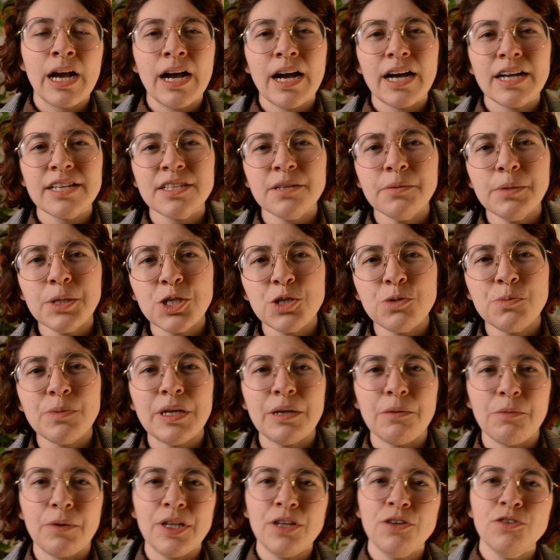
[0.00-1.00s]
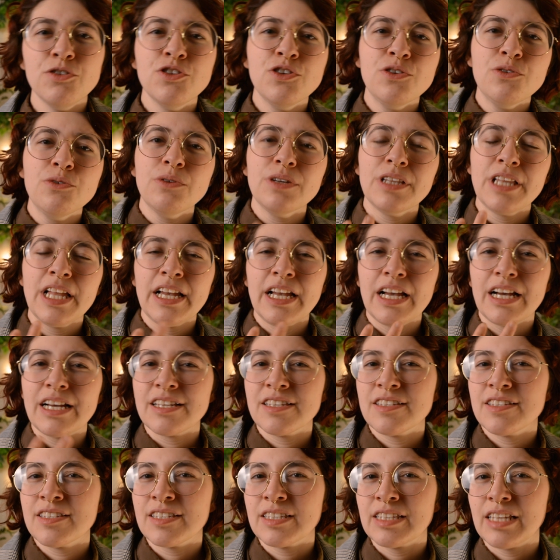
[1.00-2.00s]
I see what you mean when you do like a
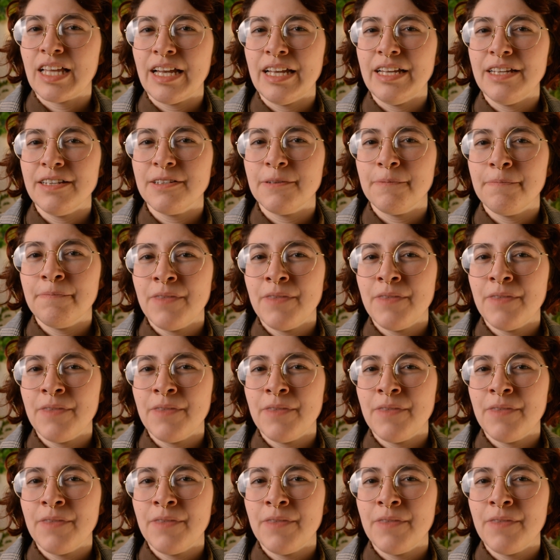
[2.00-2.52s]
slight,